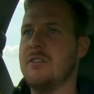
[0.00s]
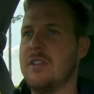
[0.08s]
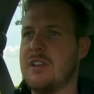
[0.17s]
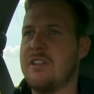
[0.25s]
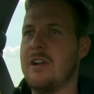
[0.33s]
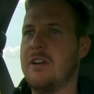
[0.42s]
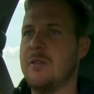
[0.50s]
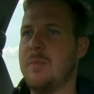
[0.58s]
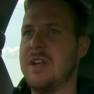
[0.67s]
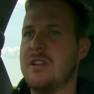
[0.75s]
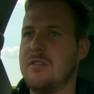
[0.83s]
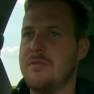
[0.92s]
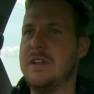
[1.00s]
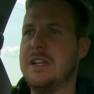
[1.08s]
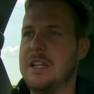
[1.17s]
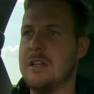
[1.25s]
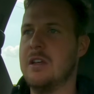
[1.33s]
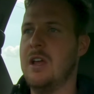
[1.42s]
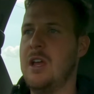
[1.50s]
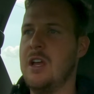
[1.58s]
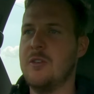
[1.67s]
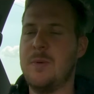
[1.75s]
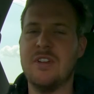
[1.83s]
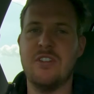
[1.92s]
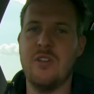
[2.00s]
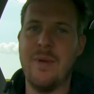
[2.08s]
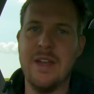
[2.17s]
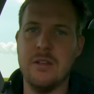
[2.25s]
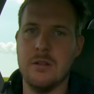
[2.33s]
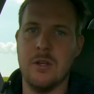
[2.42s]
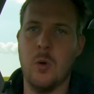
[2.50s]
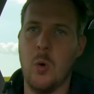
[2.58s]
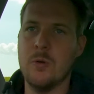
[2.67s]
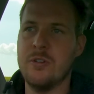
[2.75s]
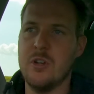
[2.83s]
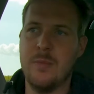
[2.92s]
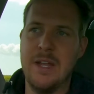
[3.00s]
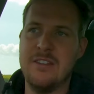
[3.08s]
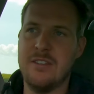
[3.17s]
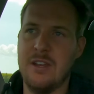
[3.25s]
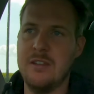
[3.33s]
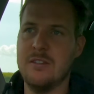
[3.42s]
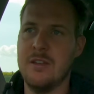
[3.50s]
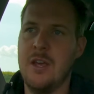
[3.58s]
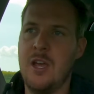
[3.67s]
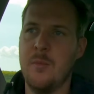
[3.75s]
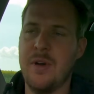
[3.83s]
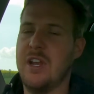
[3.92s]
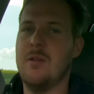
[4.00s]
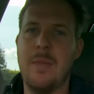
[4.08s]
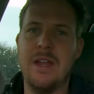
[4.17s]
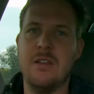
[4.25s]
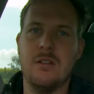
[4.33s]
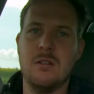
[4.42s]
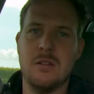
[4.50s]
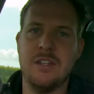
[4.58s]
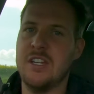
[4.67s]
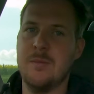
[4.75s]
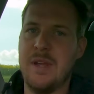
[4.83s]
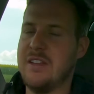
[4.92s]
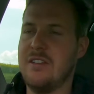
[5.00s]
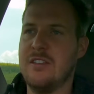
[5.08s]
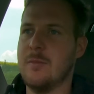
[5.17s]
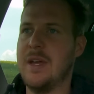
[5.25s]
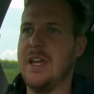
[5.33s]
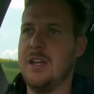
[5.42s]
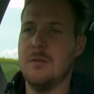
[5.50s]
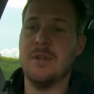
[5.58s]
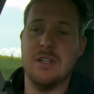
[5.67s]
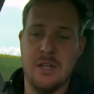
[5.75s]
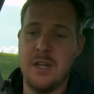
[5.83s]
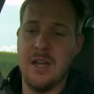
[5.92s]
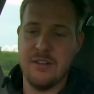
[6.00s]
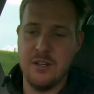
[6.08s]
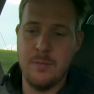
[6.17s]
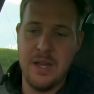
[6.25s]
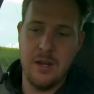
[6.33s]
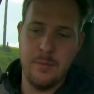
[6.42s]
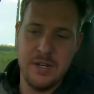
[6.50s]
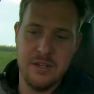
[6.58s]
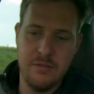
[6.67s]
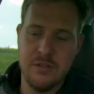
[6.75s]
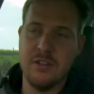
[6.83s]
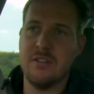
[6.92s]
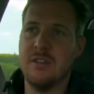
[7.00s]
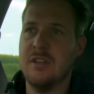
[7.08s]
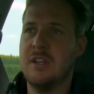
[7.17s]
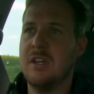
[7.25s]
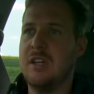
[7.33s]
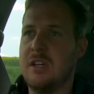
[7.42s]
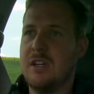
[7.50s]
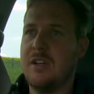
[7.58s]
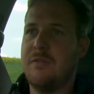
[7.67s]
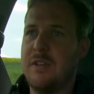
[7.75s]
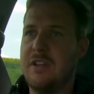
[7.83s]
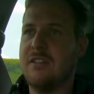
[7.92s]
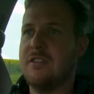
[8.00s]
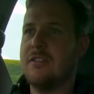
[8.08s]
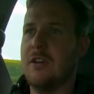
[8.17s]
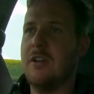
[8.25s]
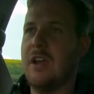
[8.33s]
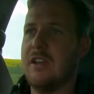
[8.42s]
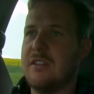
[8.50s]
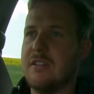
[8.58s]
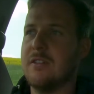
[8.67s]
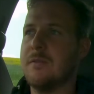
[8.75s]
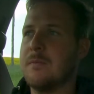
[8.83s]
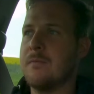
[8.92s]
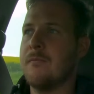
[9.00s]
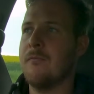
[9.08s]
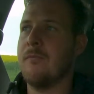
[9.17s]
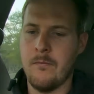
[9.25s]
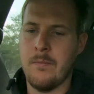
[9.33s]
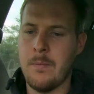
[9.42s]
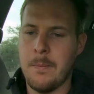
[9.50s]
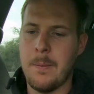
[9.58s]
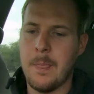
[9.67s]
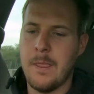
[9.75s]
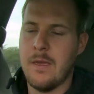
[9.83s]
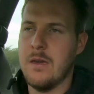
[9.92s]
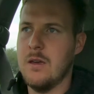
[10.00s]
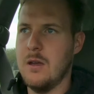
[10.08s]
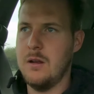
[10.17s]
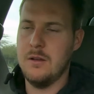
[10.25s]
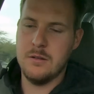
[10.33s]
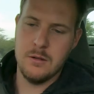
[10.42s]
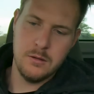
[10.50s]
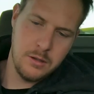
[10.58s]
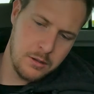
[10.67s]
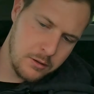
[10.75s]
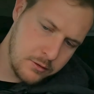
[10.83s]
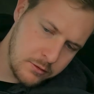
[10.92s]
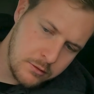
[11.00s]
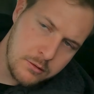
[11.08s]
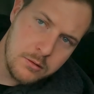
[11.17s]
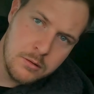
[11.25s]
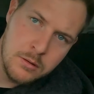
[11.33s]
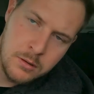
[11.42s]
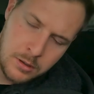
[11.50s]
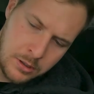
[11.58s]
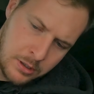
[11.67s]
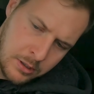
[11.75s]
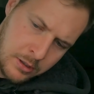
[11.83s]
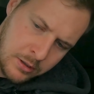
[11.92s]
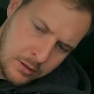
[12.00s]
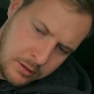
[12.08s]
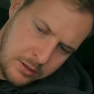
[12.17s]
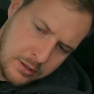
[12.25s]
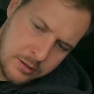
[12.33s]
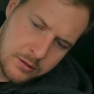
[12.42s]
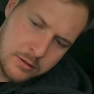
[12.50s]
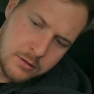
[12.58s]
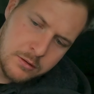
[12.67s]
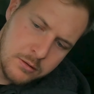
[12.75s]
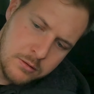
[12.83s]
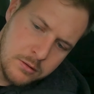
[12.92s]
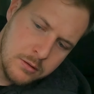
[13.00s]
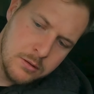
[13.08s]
the accelerator pedal feeling, especially in the manual. In auto it made sense, but in the manual it didn't make sense in my head, but it actually made a big difference. It feels so nice. Okay, let's go down to Eco